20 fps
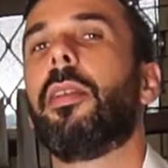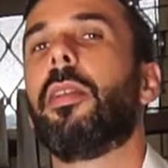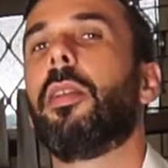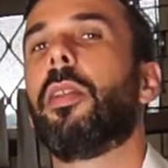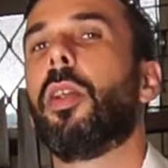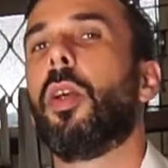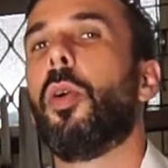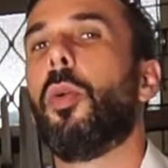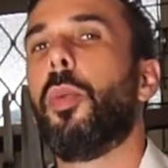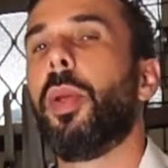
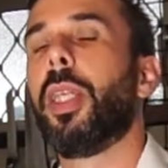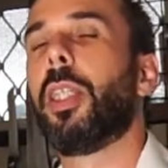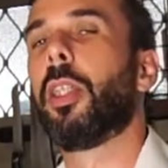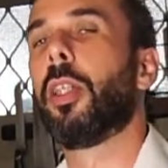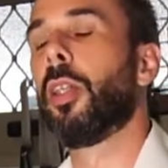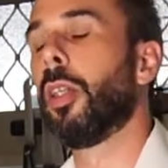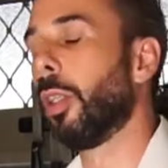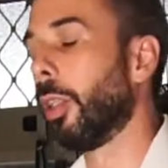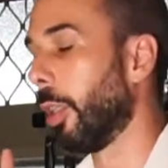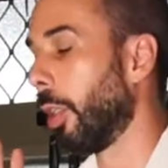So we're
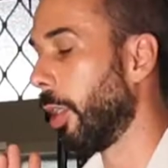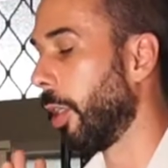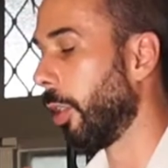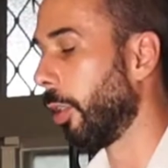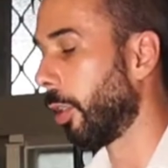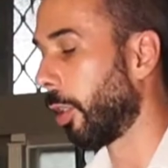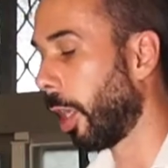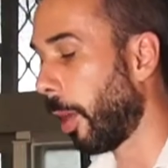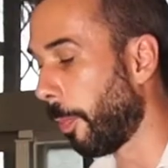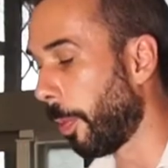just gonna
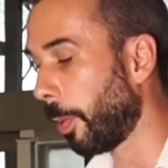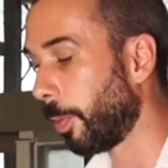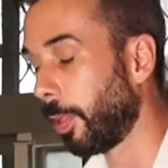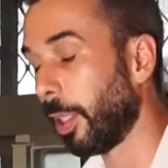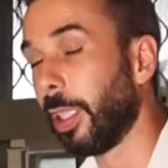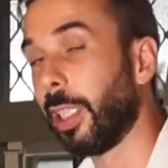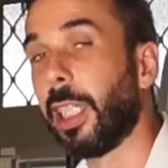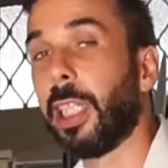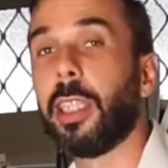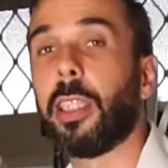chop up the
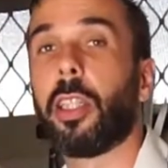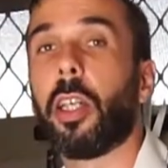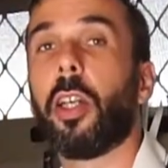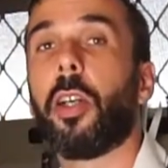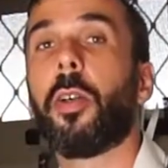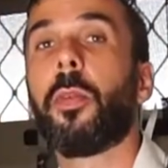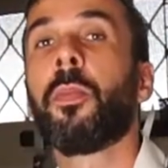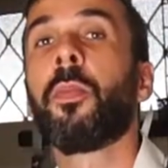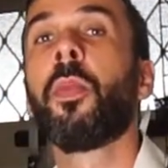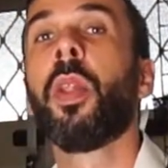
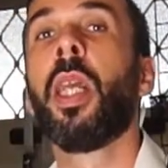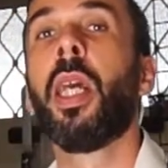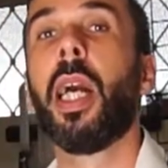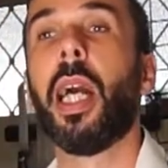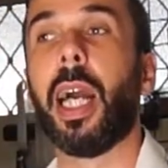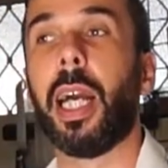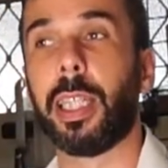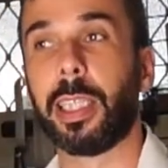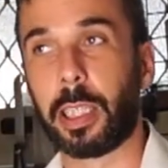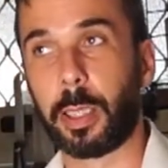ginger
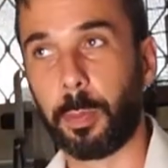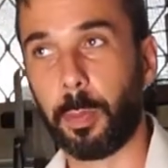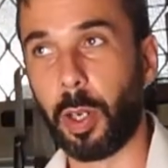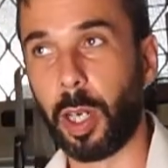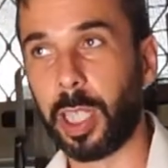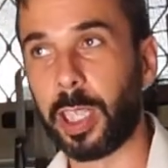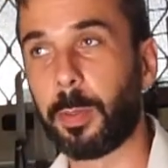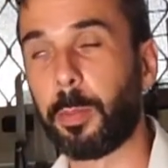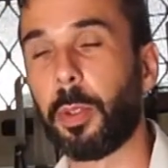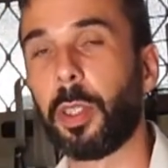as small
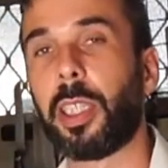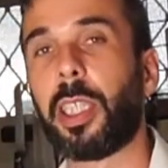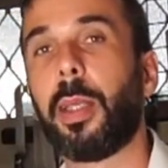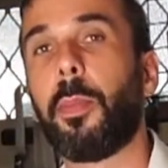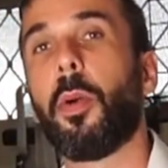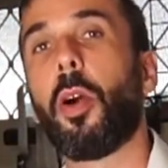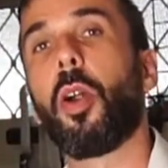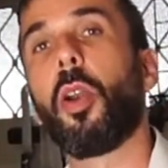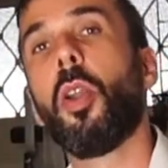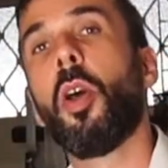as
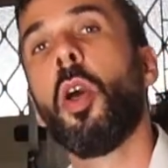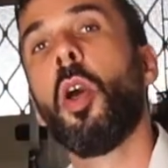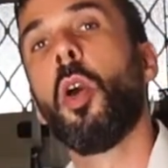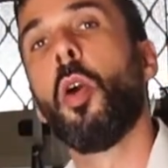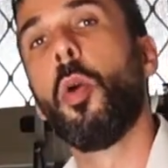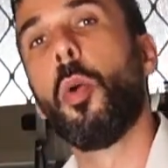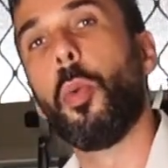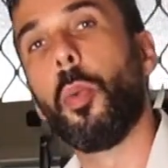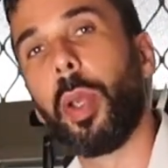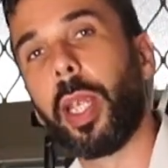possible.
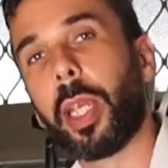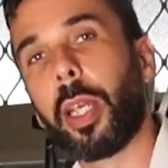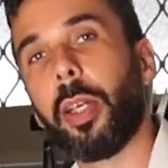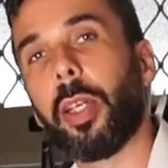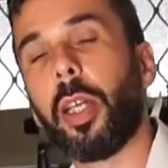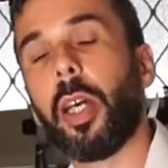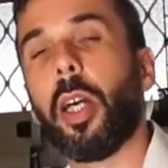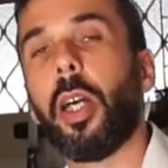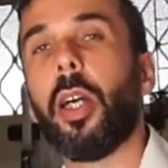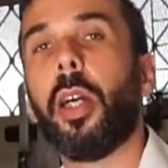We're
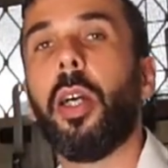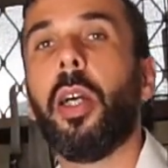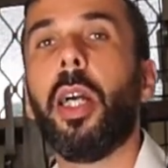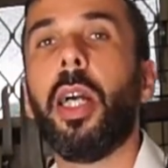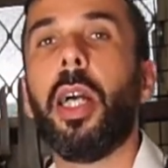gonna